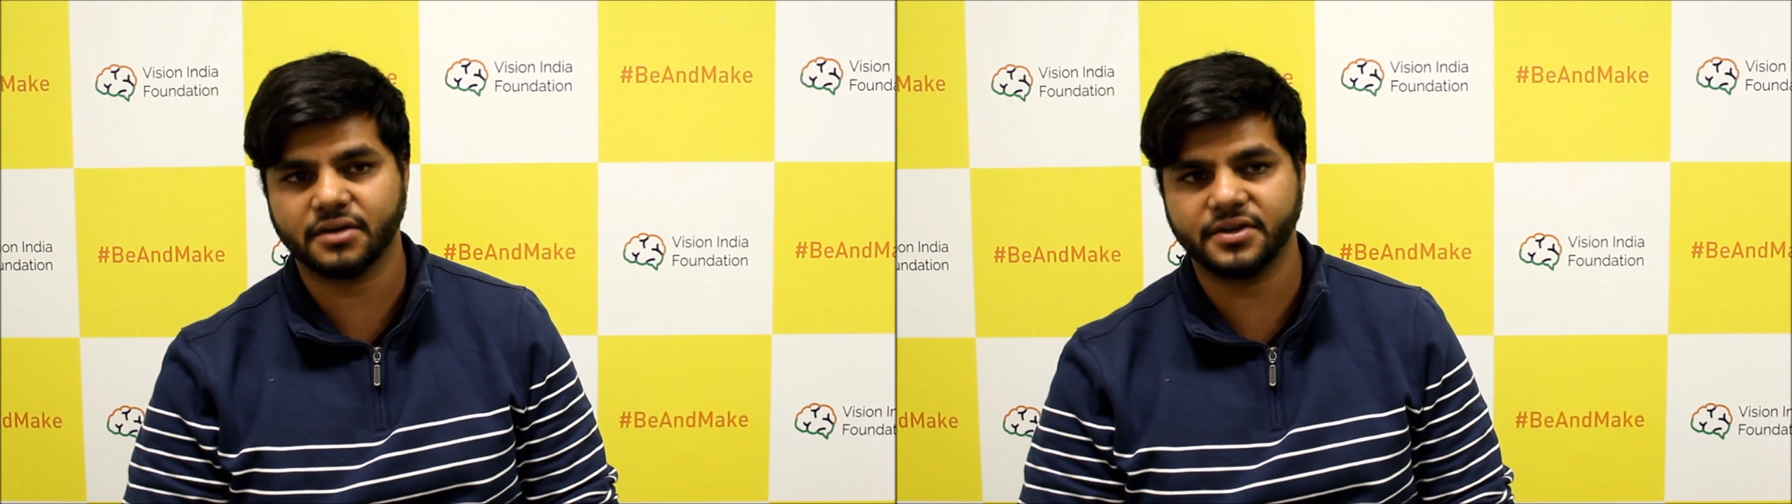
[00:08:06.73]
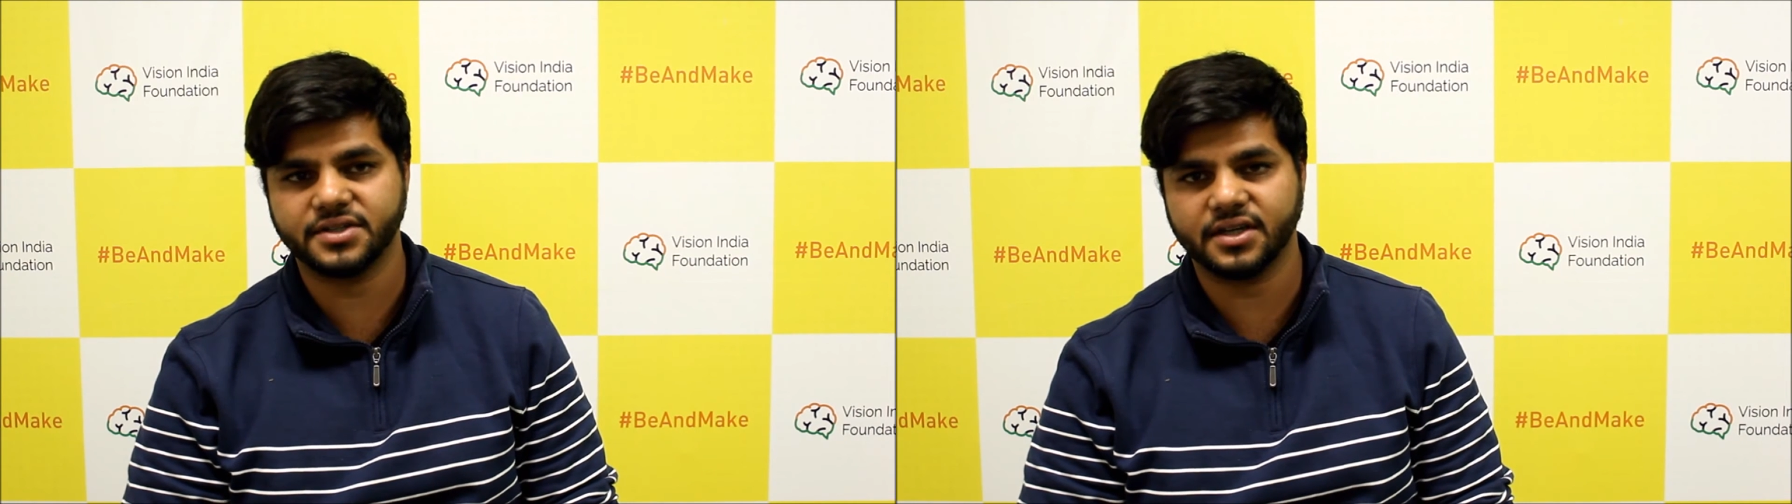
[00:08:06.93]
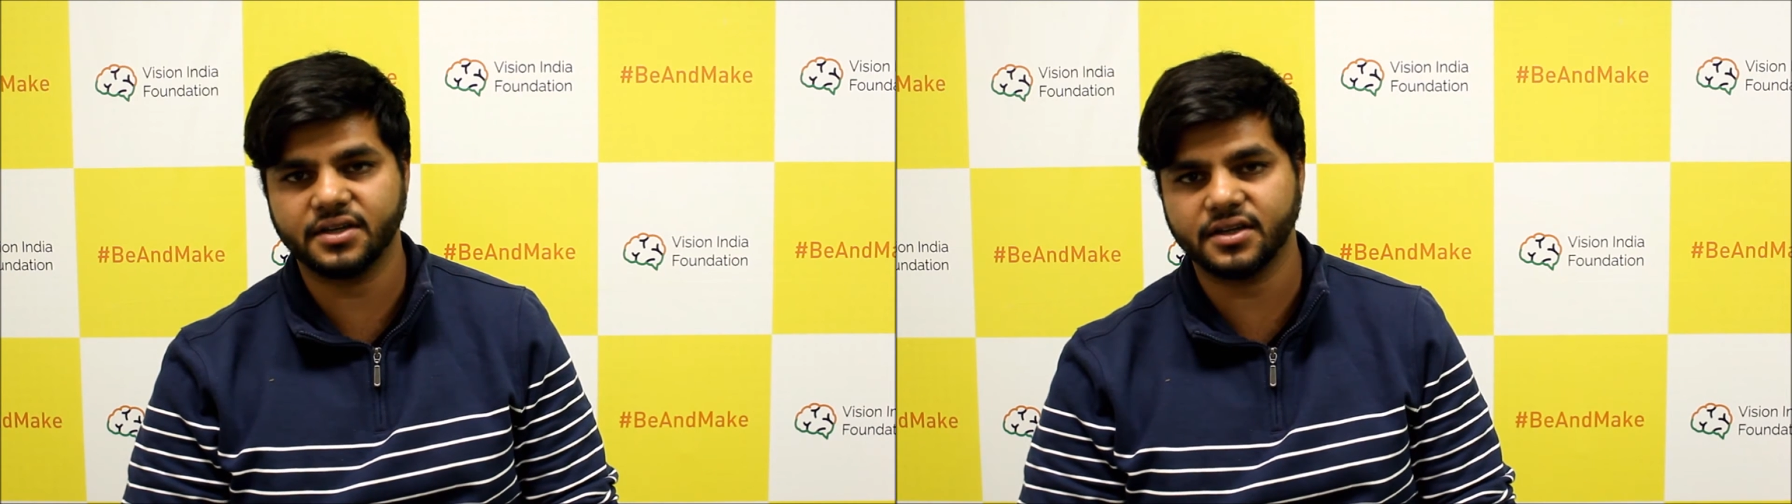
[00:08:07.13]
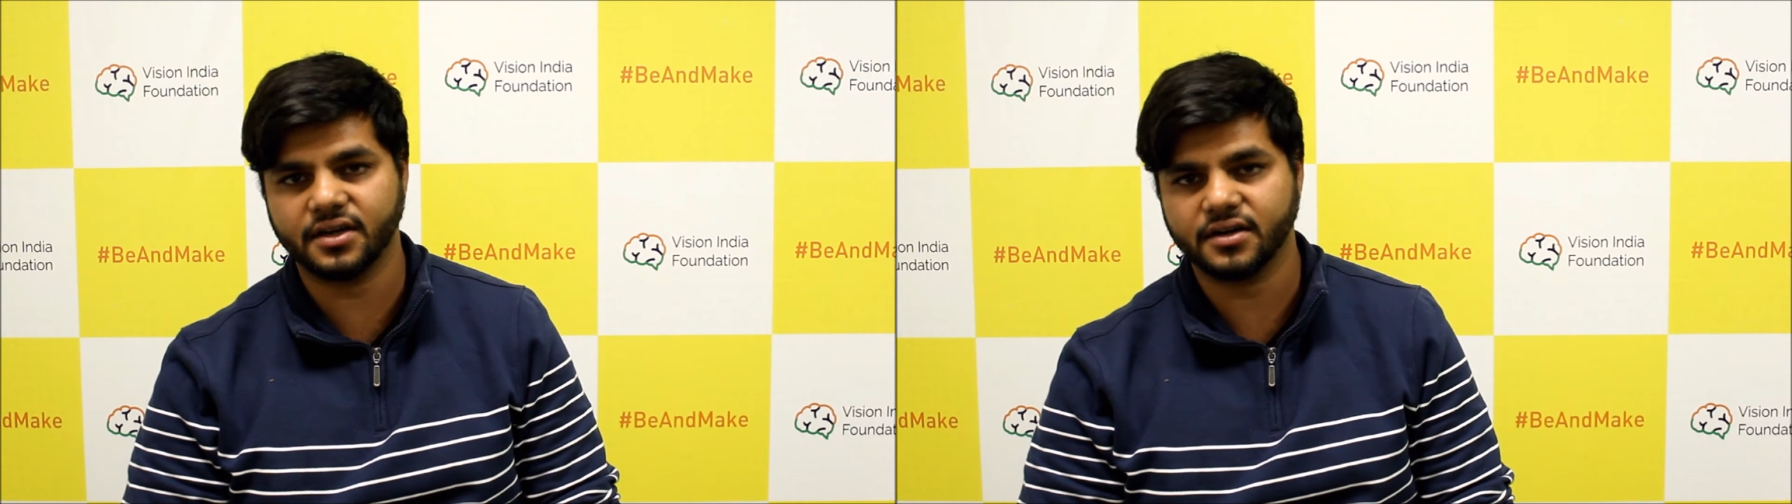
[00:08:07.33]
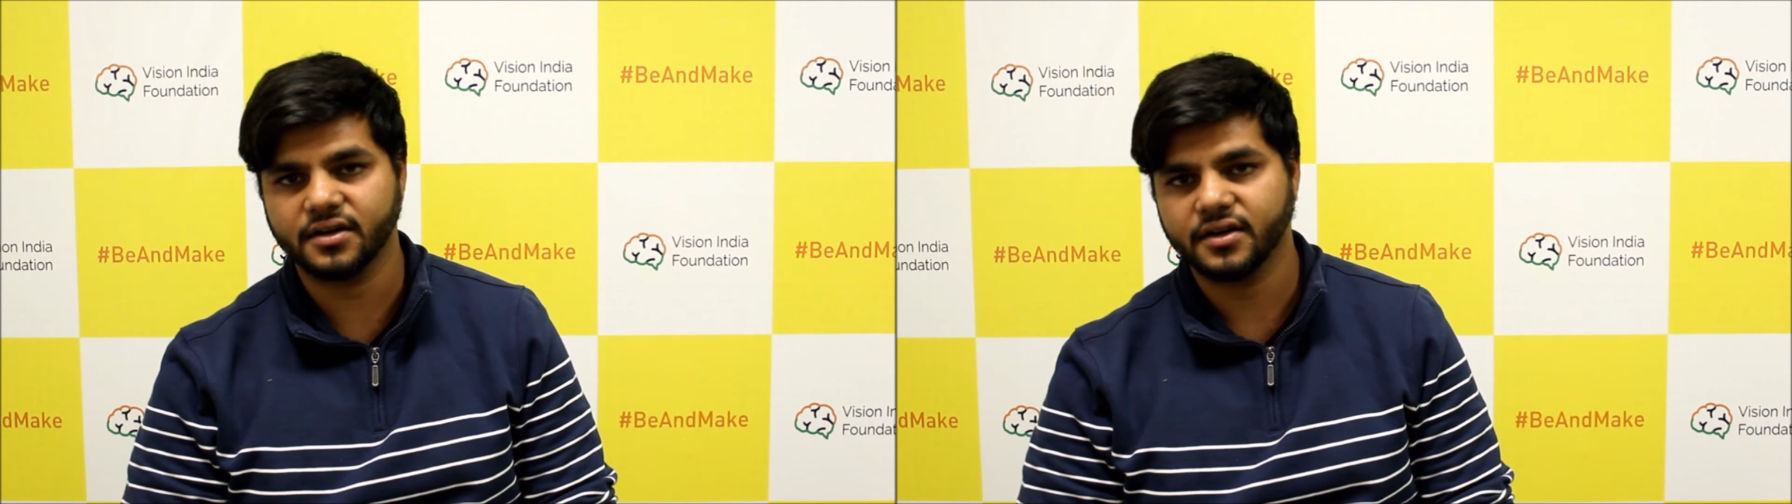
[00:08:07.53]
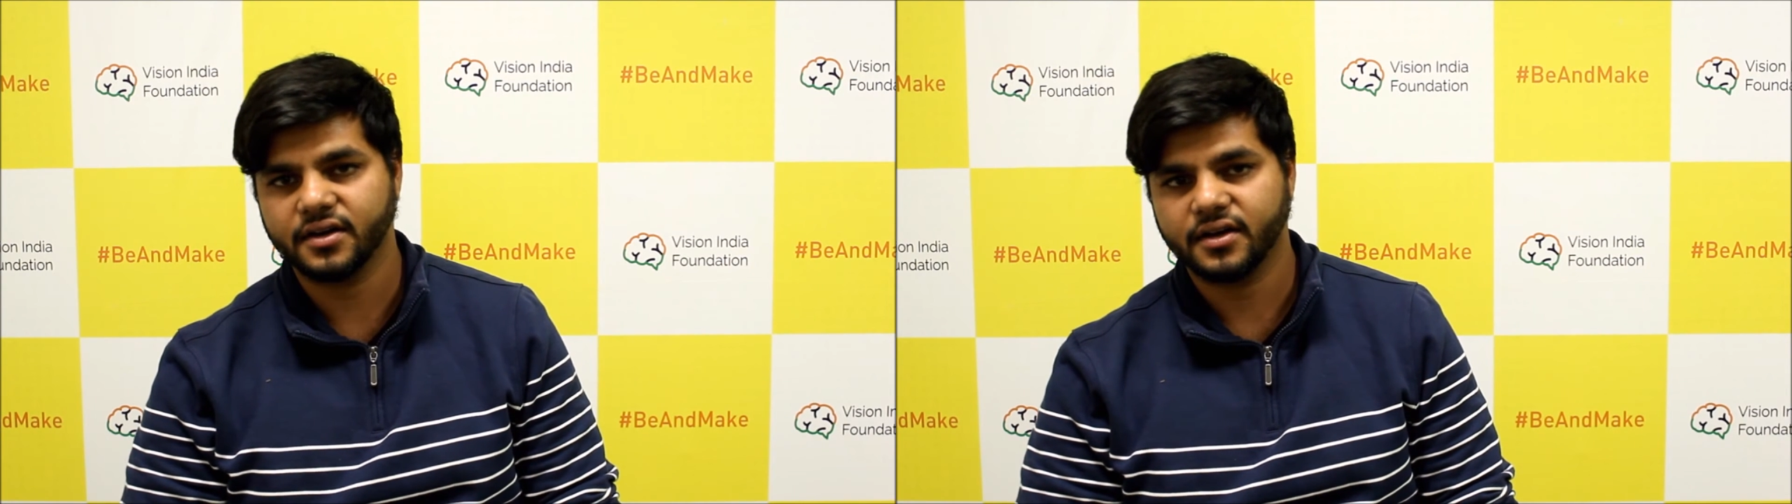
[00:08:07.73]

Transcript: coming to India